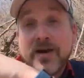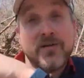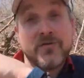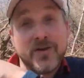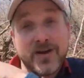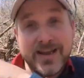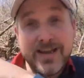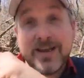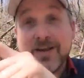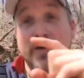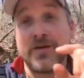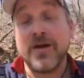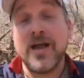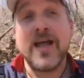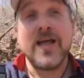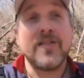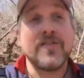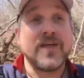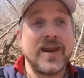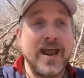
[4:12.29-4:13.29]
right over here
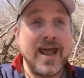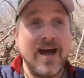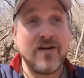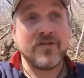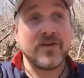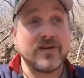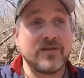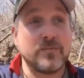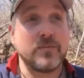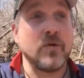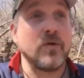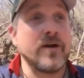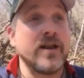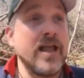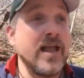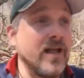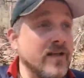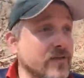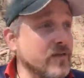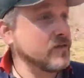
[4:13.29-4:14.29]
that I haven't
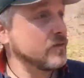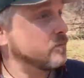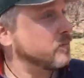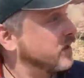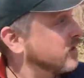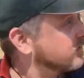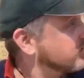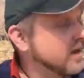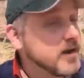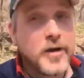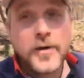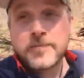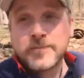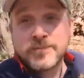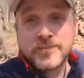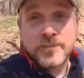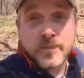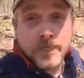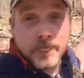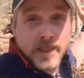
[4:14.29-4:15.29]
explored. And there's a building
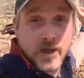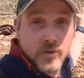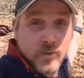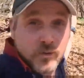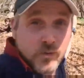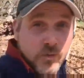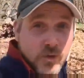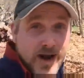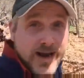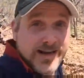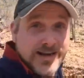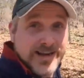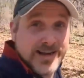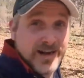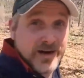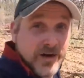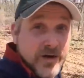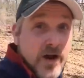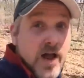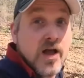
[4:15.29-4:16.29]
right
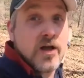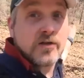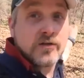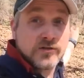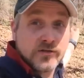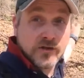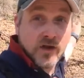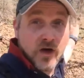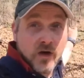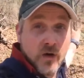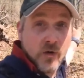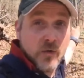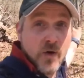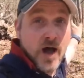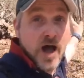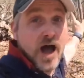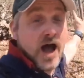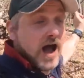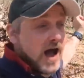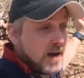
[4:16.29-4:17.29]
here.
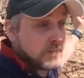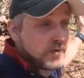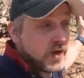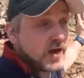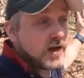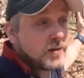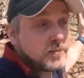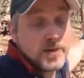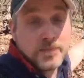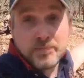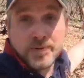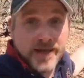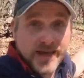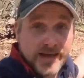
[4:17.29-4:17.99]
So I'm not gonna be